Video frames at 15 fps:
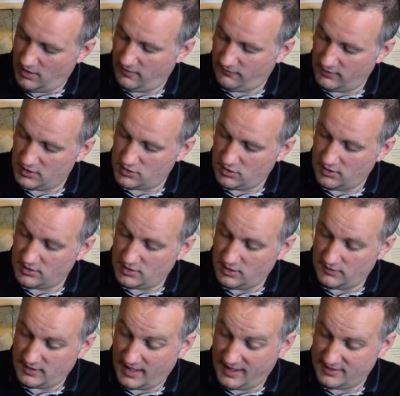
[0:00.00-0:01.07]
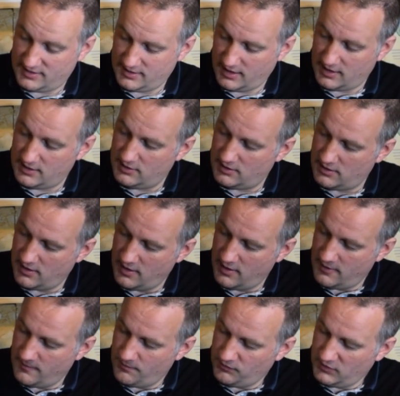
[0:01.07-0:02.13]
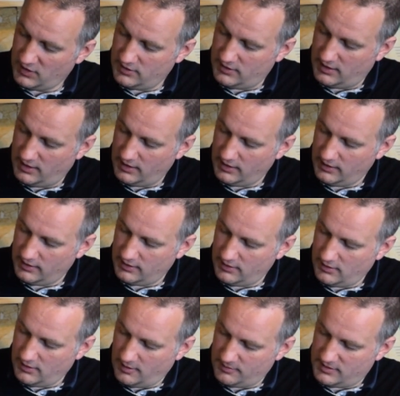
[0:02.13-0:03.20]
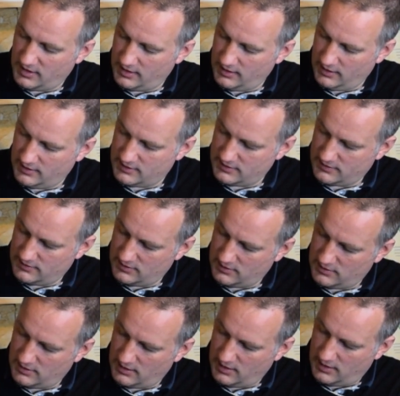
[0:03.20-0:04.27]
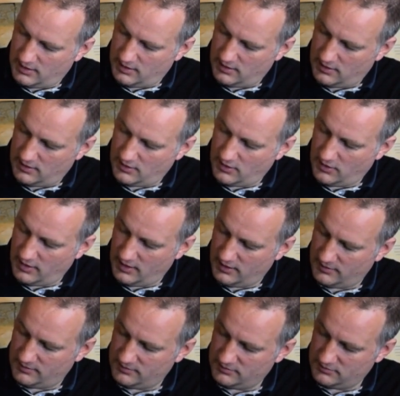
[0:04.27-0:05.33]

front drive shafts as standard, the updated higher